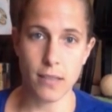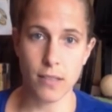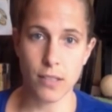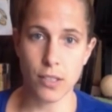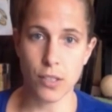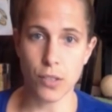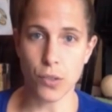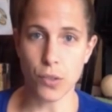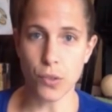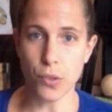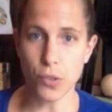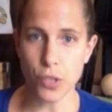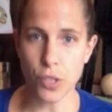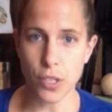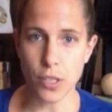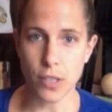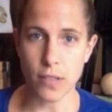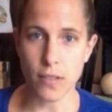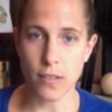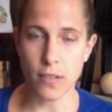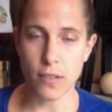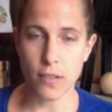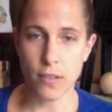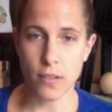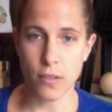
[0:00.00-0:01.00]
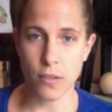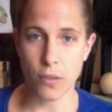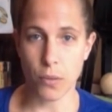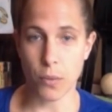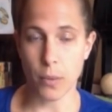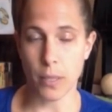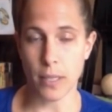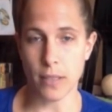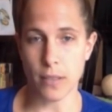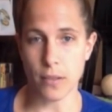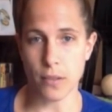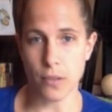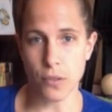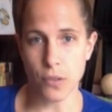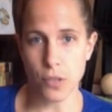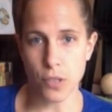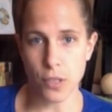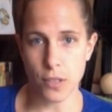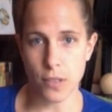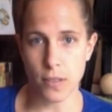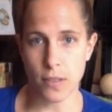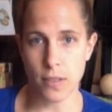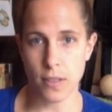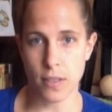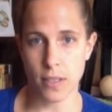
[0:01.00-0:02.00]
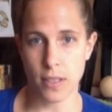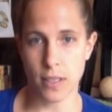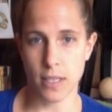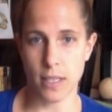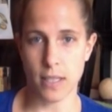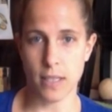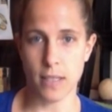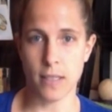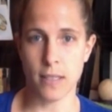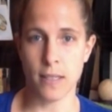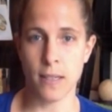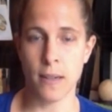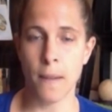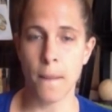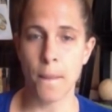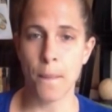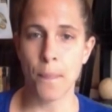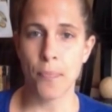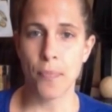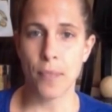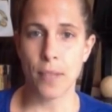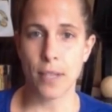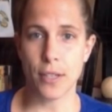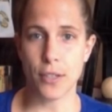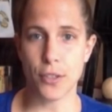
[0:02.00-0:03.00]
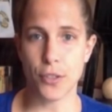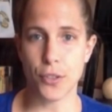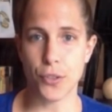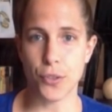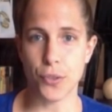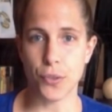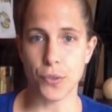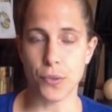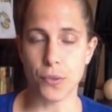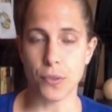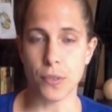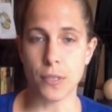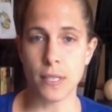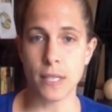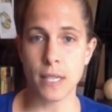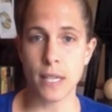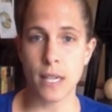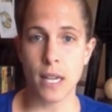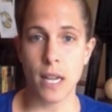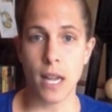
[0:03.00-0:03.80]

solutions or resolutions to these issues.